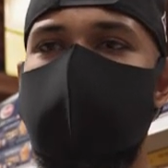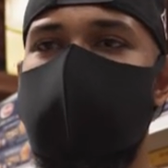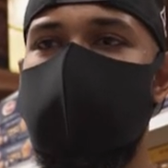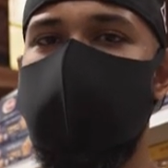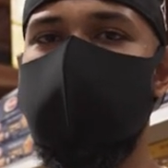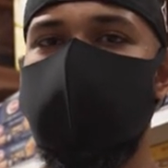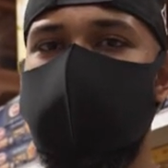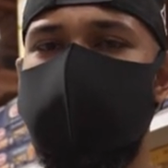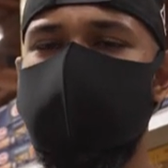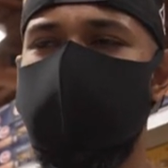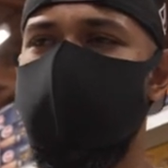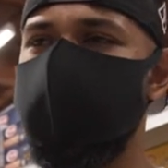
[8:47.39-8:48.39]
And
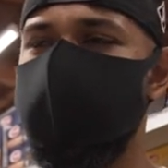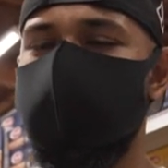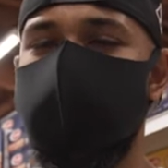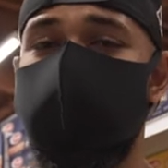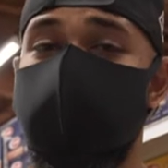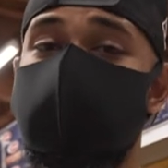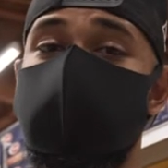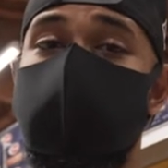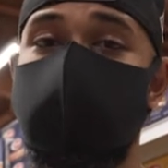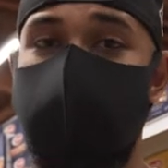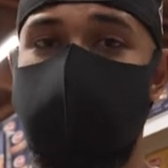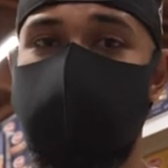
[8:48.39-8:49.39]
an alternative if you
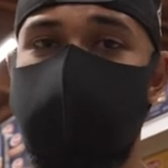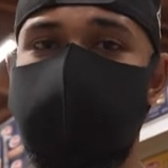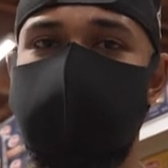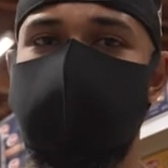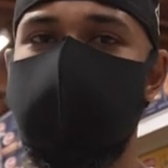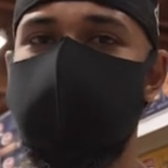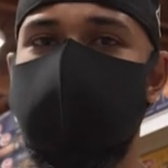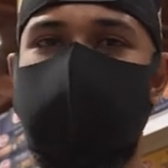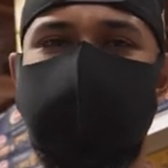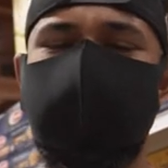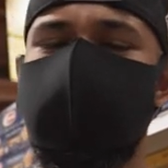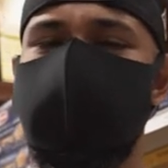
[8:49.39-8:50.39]
don't like rice is
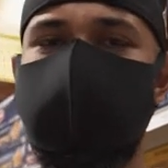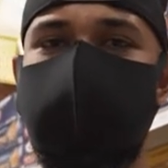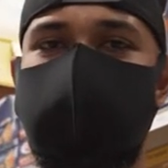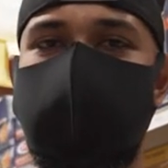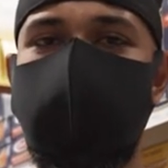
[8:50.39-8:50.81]
like usually like